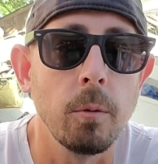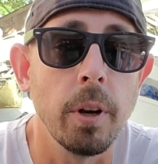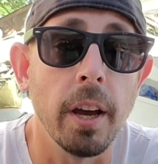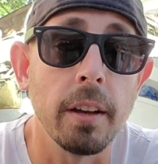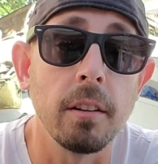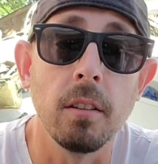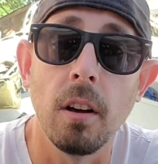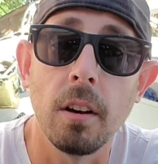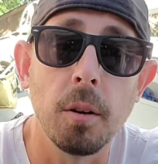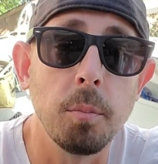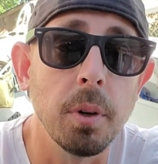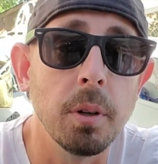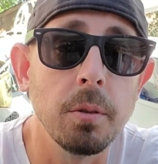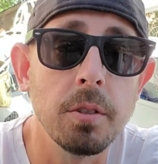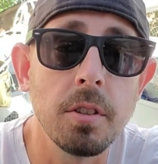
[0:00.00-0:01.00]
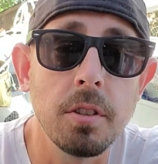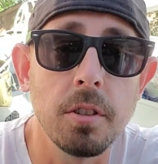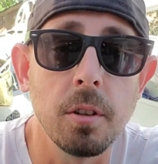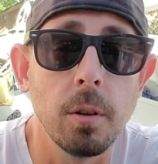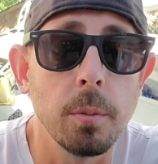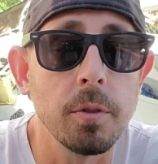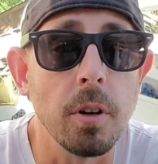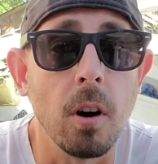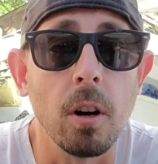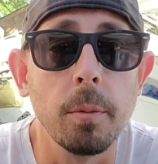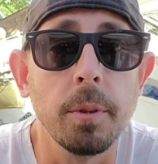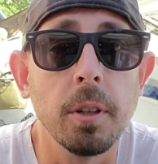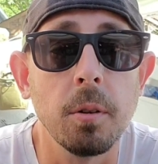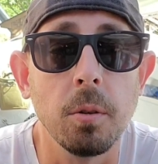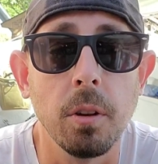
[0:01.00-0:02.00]
We had a lot of boats show up to
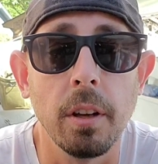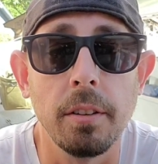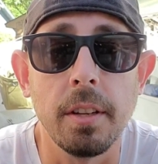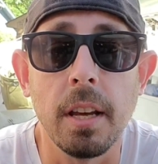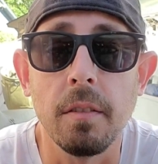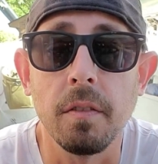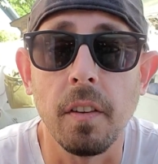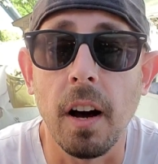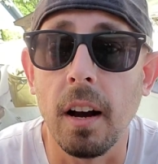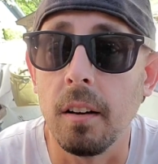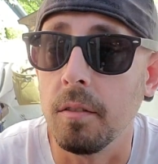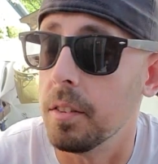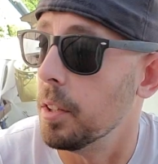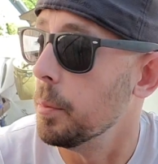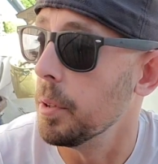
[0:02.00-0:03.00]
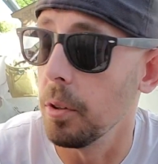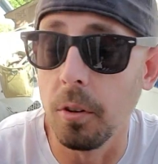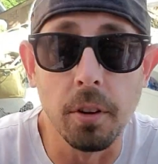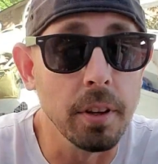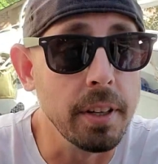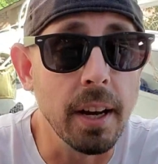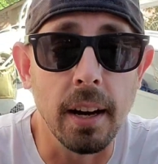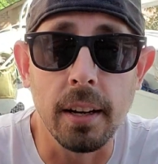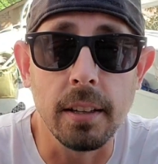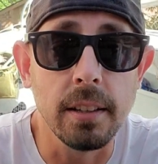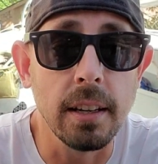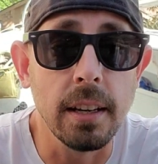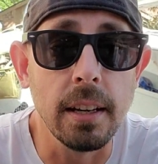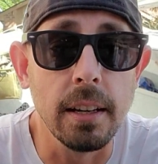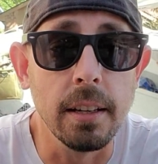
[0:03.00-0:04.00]
Army Hole on day 5 in the middle of the night,
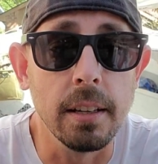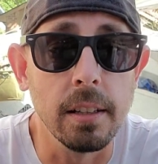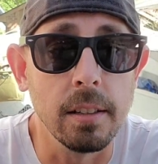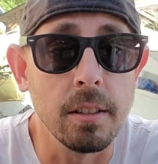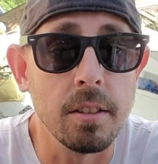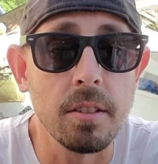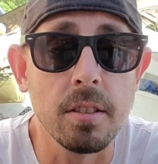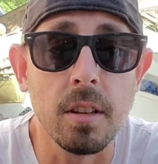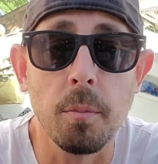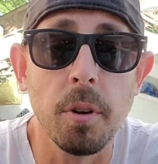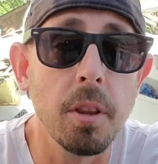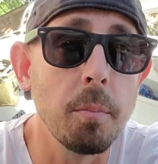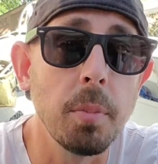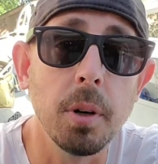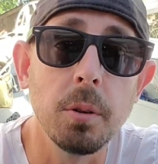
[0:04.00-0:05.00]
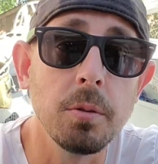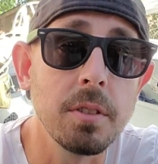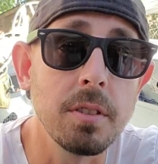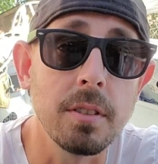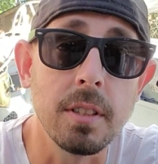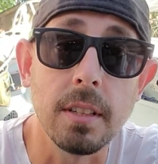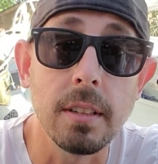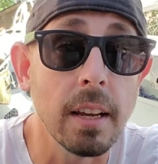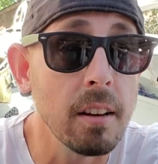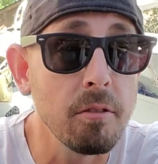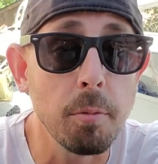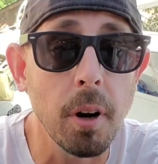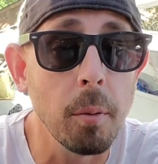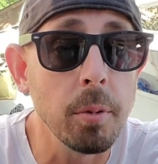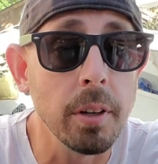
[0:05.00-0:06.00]
and some of the boats didn't
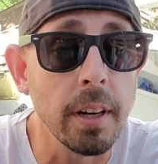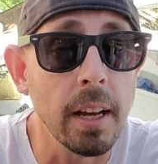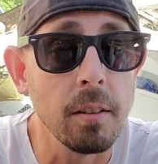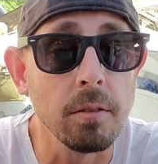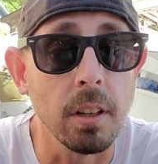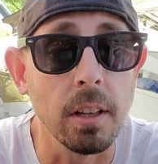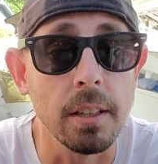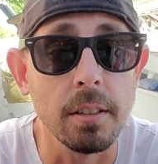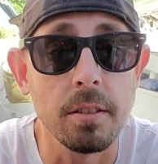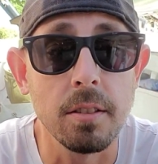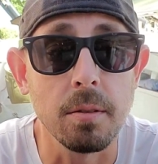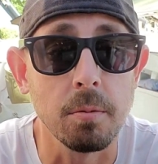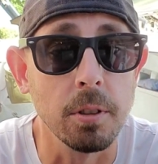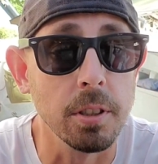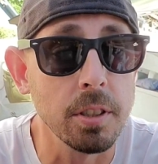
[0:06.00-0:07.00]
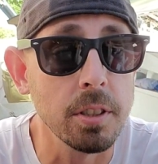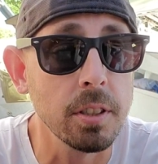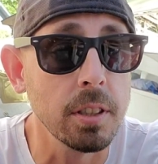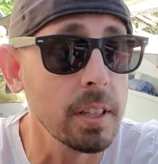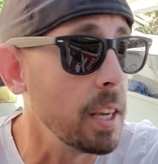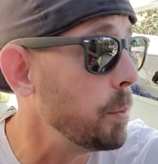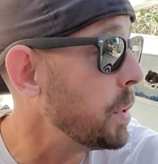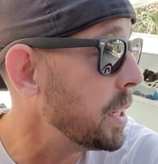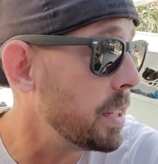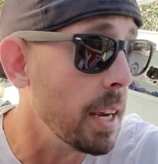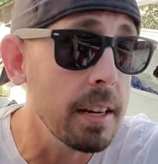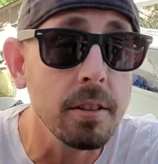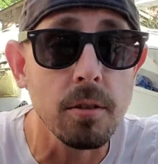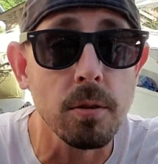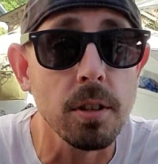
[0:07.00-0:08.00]
have proper nav lights, which can be
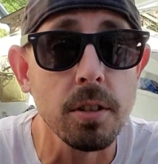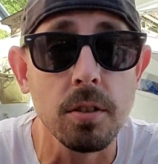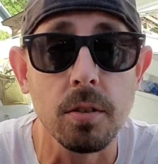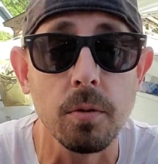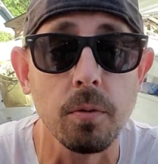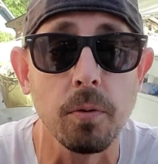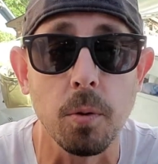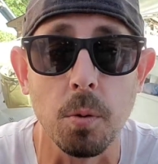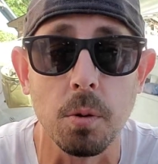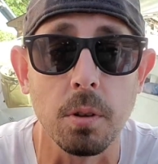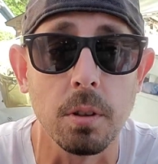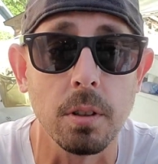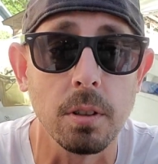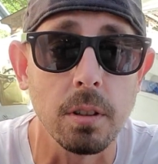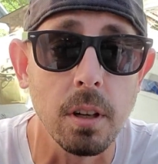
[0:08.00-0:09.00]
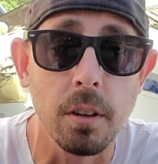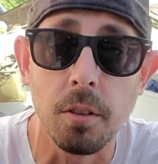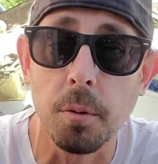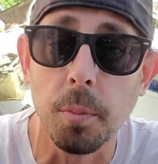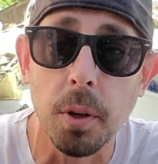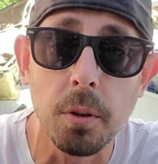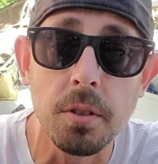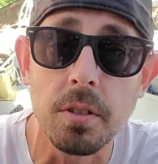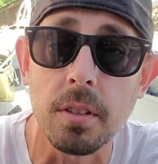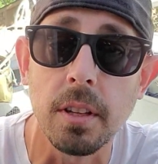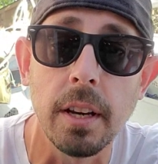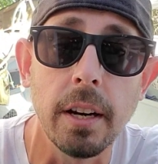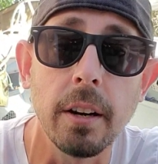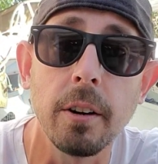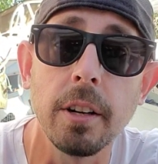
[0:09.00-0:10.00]
dangerous for other boats in
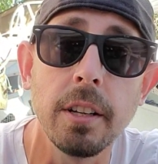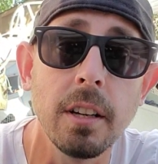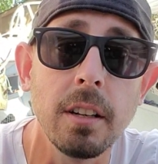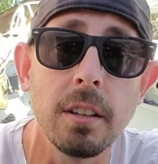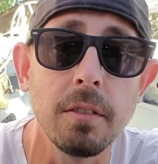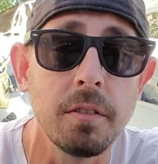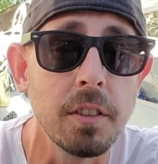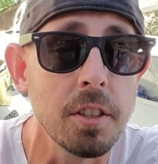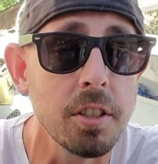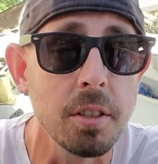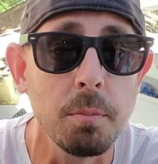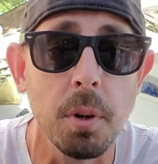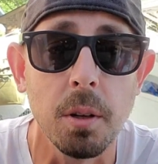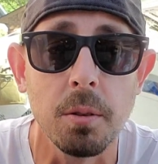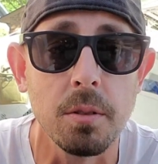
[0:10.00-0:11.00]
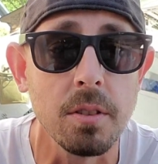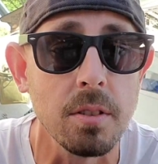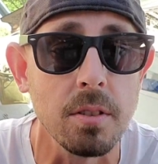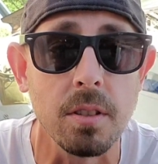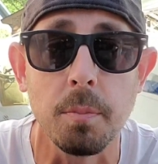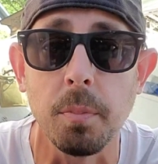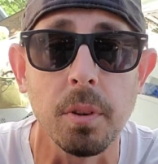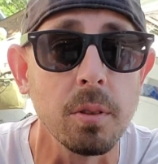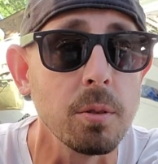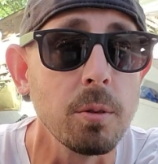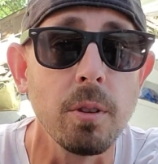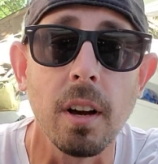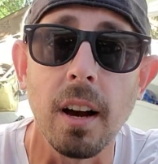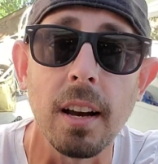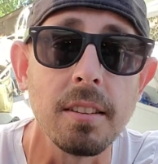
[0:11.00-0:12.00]
the area. Fishing boats zipping
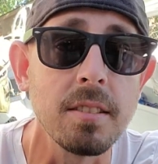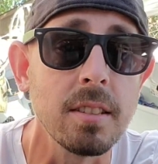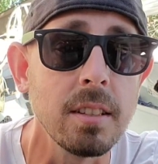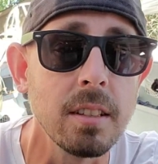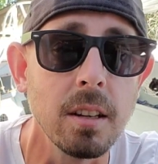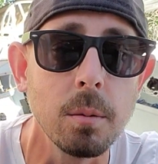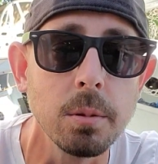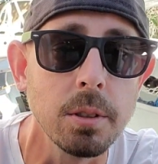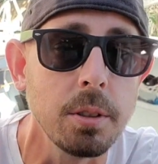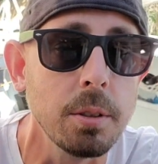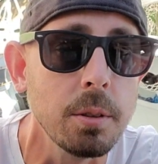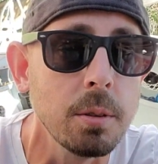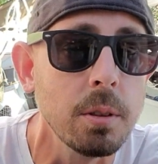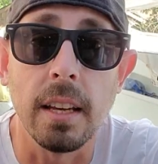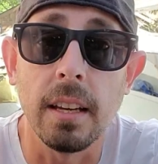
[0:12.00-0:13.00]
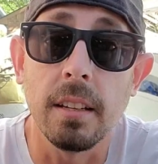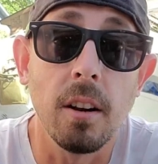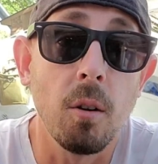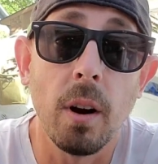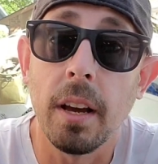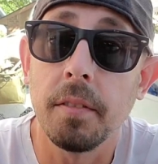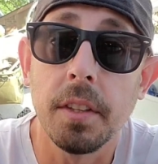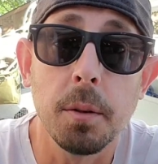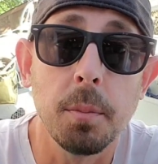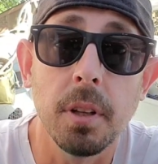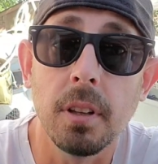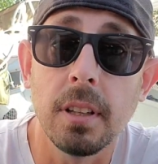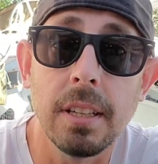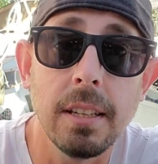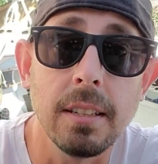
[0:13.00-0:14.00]
through the ICW, they don't have the
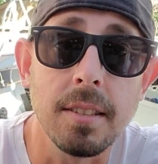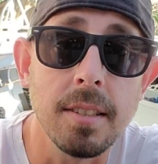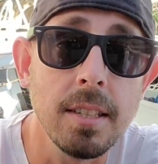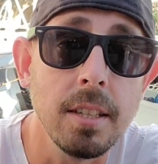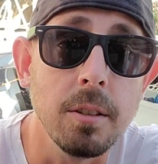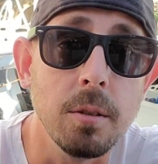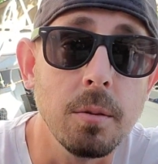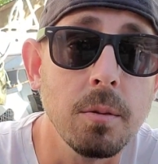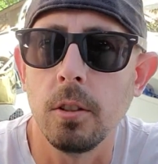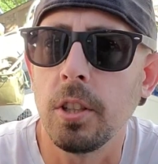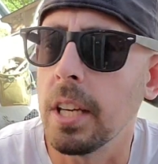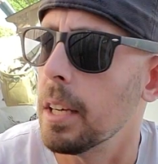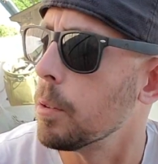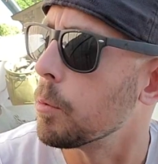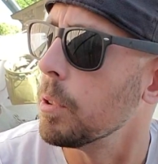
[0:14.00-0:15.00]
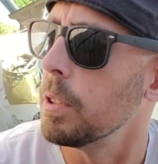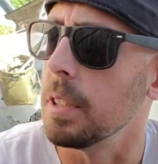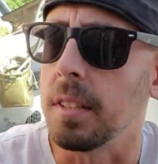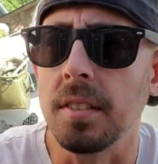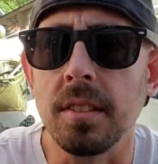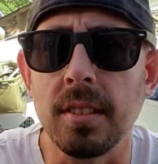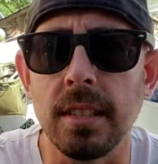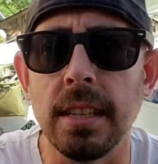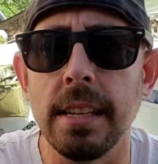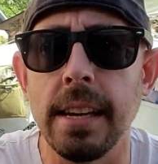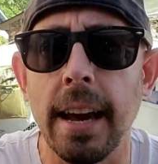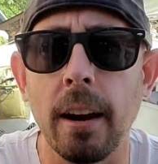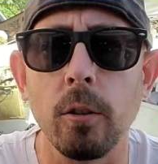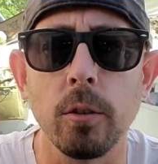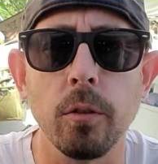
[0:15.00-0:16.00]
ability to see you. You can't really
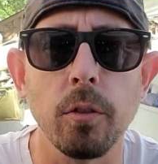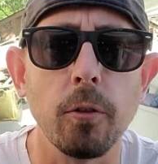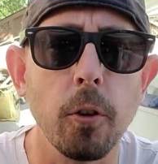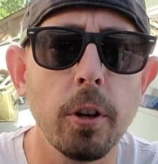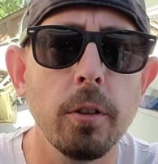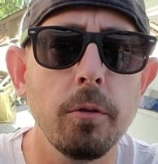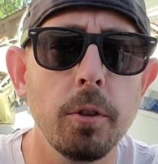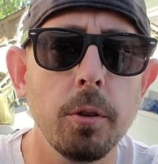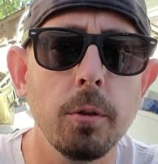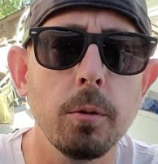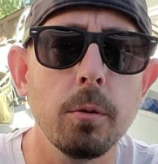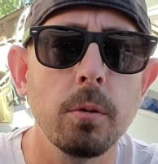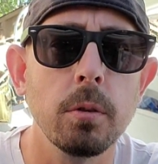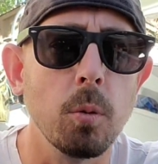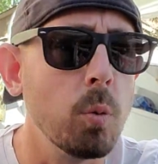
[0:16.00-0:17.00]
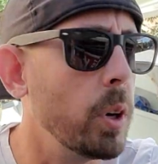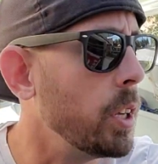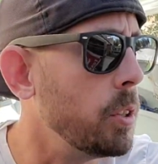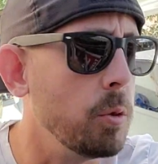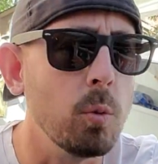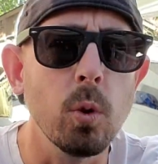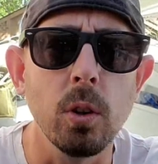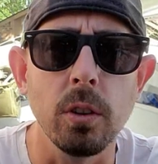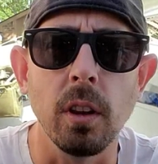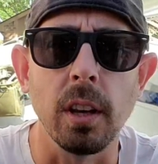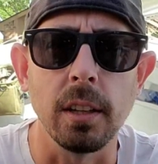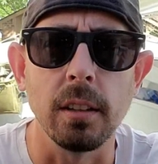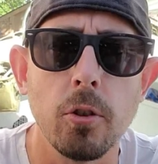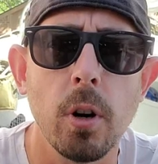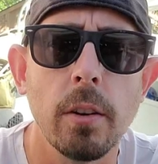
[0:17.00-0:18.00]
see out in front of you the way you would
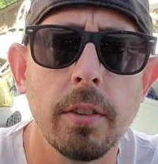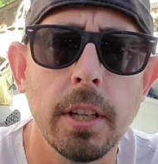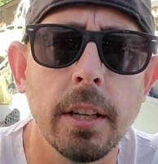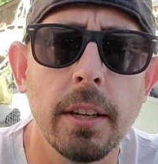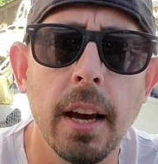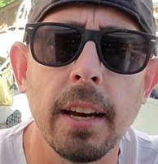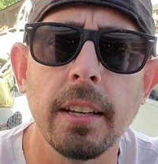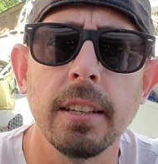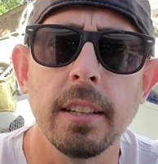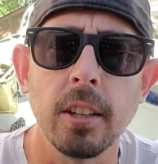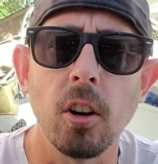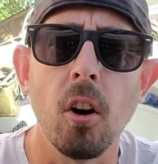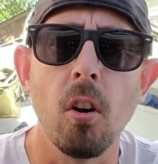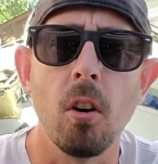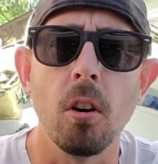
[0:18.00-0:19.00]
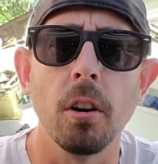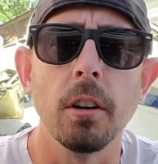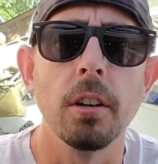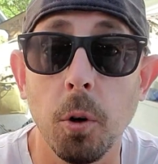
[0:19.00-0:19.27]
like driving at night in a car.